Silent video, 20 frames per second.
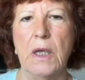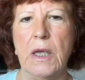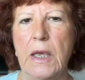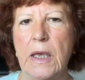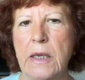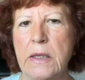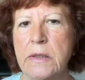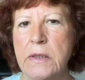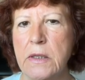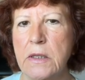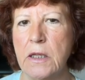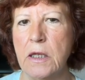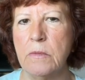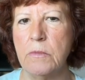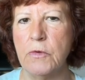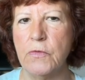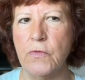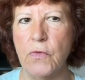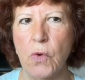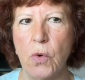and the name
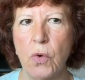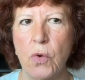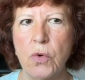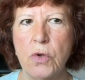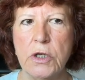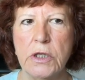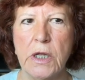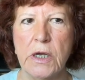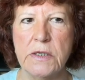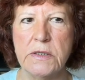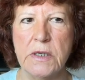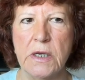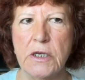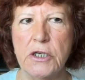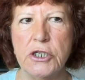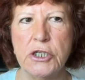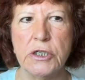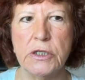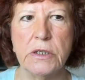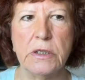of your
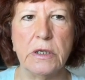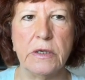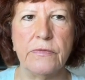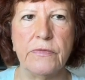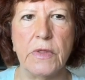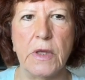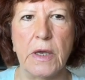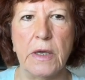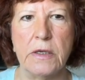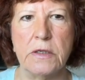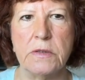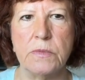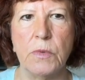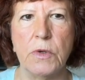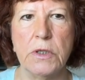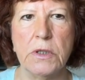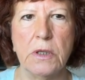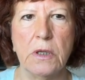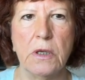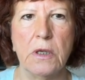organisation, if there is
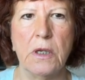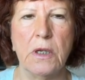one.